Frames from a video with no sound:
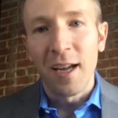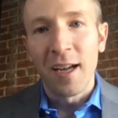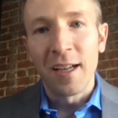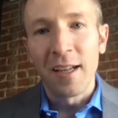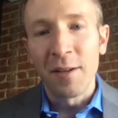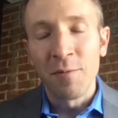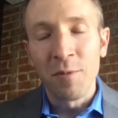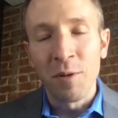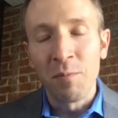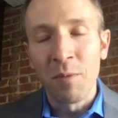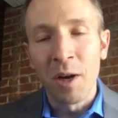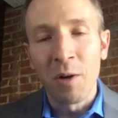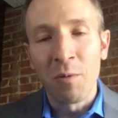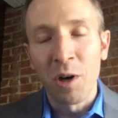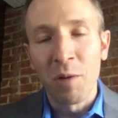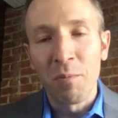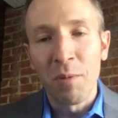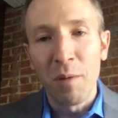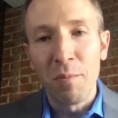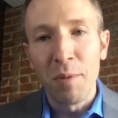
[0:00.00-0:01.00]
one of
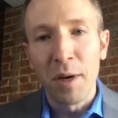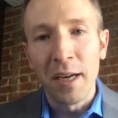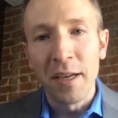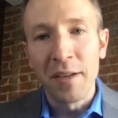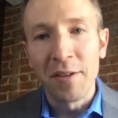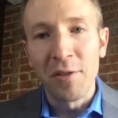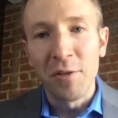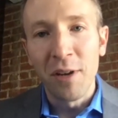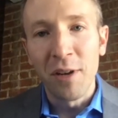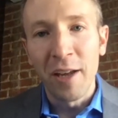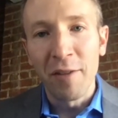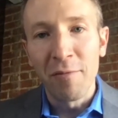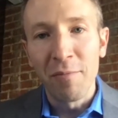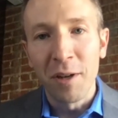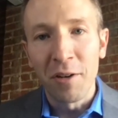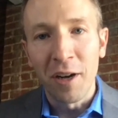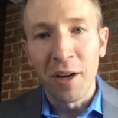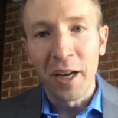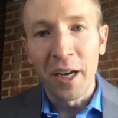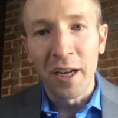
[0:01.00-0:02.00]
my buddies, Sue Dave
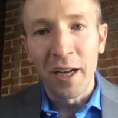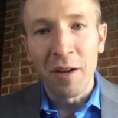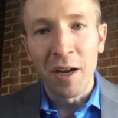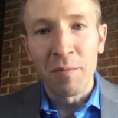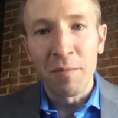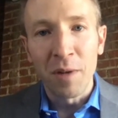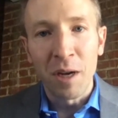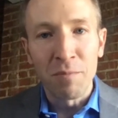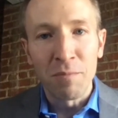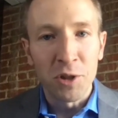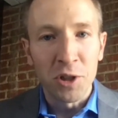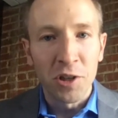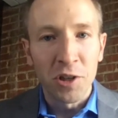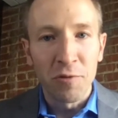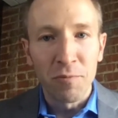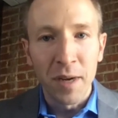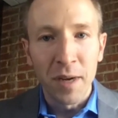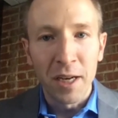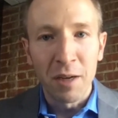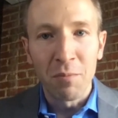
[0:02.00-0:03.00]
Menderata, I'm sure you've
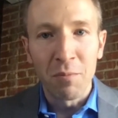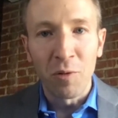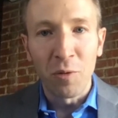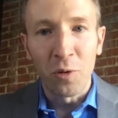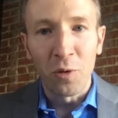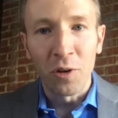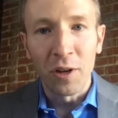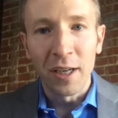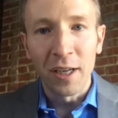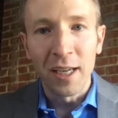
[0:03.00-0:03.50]
met him before. He